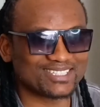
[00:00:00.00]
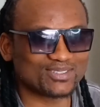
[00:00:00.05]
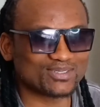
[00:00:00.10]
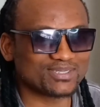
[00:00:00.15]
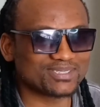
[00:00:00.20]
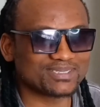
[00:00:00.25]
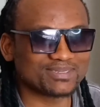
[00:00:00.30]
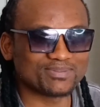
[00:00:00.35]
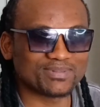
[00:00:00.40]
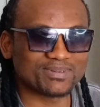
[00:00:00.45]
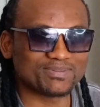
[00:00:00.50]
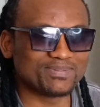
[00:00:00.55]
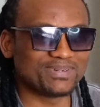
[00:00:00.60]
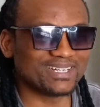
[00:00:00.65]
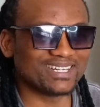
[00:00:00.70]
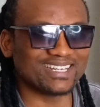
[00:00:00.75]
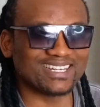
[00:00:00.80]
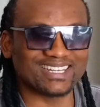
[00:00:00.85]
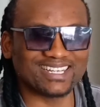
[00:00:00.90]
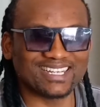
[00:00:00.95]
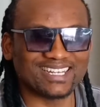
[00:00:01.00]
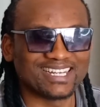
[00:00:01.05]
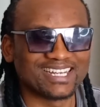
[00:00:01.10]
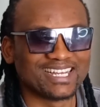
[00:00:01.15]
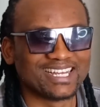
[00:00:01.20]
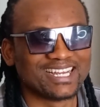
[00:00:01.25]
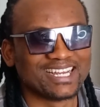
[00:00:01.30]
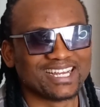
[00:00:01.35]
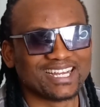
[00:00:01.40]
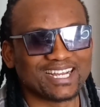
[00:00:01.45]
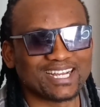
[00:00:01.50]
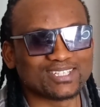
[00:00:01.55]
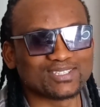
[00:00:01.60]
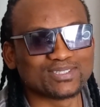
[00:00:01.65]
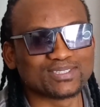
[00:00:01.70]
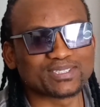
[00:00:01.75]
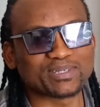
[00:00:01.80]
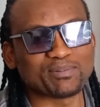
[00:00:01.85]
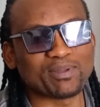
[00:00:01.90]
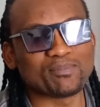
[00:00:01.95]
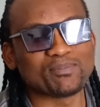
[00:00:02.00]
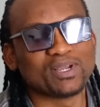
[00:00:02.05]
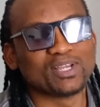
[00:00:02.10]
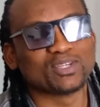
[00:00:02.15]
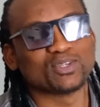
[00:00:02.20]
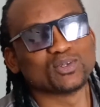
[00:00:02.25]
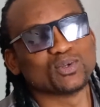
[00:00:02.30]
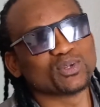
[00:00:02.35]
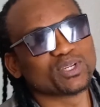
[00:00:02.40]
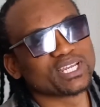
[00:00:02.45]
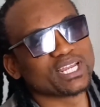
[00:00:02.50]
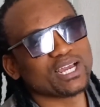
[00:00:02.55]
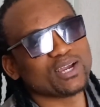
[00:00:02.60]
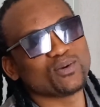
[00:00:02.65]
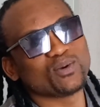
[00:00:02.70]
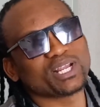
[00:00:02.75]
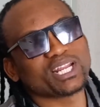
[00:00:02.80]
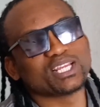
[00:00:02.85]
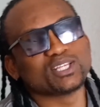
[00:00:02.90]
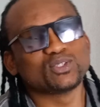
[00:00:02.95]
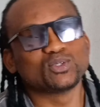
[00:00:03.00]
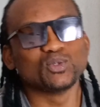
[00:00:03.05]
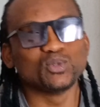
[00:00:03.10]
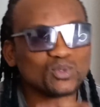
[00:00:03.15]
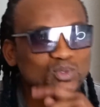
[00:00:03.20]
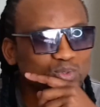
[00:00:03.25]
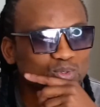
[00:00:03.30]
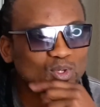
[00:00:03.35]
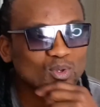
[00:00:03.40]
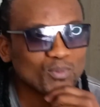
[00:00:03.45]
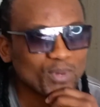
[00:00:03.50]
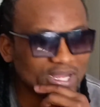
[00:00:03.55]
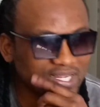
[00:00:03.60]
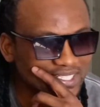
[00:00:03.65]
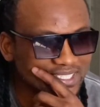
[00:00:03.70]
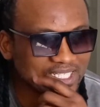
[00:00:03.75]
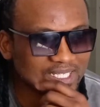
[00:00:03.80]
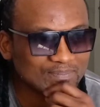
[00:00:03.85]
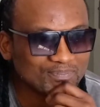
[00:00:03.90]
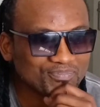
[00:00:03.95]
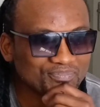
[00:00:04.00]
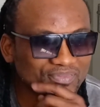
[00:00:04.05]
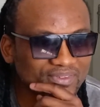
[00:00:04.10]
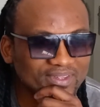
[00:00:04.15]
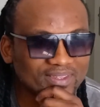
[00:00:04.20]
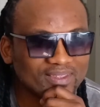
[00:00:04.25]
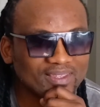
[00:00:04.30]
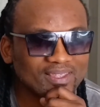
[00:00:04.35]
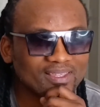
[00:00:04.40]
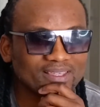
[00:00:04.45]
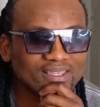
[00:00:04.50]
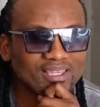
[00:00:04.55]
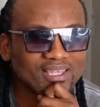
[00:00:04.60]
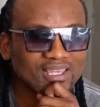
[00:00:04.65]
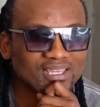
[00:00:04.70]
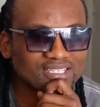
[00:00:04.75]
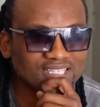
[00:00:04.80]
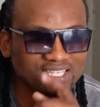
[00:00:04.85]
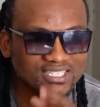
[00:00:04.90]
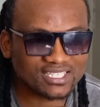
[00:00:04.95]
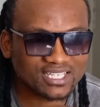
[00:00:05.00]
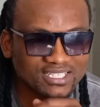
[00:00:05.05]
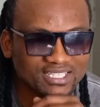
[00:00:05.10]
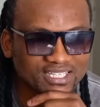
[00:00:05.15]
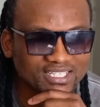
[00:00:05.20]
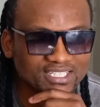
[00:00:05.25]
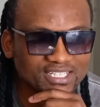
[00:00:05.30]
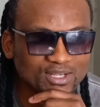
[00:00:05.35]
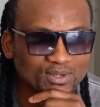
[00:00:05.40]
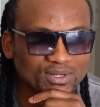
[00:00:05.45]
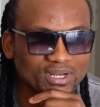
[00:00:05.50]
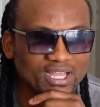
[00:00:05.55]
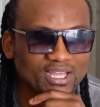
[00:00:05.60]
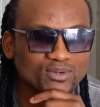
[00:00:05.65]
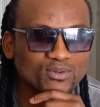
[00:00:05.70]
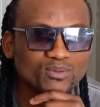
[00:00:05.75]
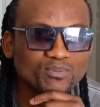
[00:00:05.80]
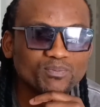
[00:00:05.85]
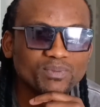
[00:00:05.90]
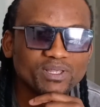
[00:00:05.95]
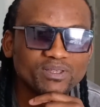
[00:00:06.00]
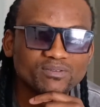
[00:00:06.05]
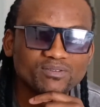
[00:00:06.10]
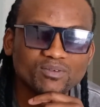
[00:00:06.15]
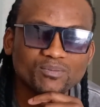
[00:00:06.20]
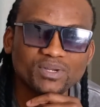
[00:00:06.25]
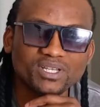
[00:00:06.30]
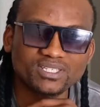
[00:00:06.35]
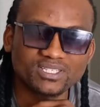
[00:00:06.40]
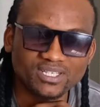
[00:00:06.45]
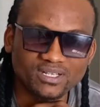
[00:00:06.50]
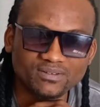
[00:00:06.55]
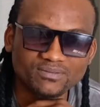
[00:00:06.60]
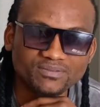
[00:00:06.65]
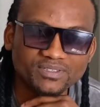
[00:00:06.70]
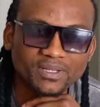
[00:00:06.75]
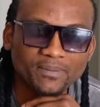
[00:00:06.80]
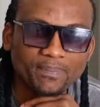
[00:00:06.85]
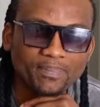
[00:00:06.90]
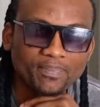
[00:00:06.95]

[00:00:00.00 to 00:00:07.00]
don't remember. I don't remember. You know, not what I do normally. Mm. As I said earlier, I don't play for myself. Ne?